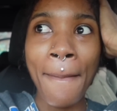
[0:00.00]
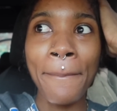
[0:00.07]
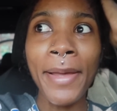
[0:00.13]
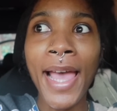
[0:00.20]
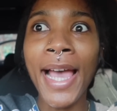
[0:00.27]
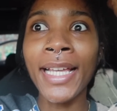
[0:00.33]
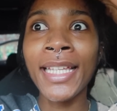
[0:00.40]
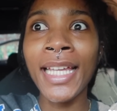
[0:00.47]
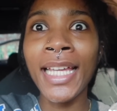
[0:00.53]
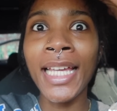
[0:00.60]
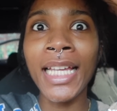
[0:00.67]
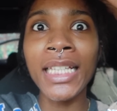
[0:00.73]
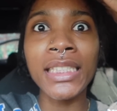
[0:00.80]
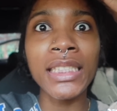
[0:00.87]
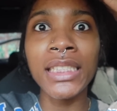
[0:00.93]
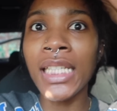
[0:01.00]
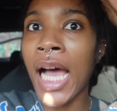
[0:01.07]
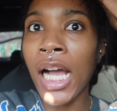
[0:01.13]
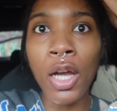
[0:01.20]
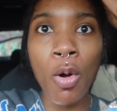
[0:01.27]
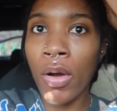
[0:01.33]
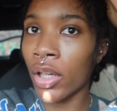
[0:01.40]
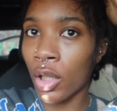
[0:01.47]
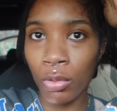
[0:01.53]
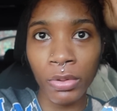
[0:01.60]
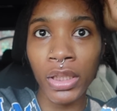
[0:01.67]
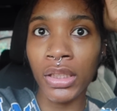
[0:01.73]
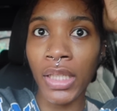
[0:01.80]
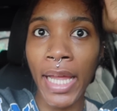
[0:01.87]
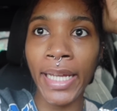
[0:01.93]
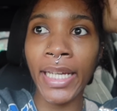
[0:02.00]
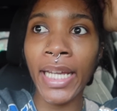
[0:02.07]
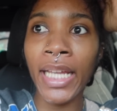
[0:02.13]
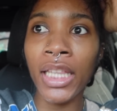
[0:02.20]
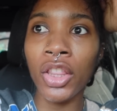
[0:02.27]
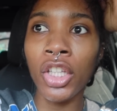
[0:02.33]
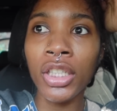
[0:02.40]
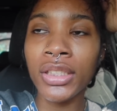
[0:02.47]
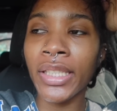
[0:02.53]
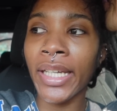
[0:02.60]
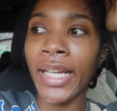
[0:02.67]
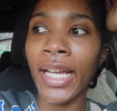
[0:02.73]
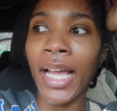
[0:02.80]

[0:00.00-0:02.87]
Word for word: packing is not going nowhere like it looks like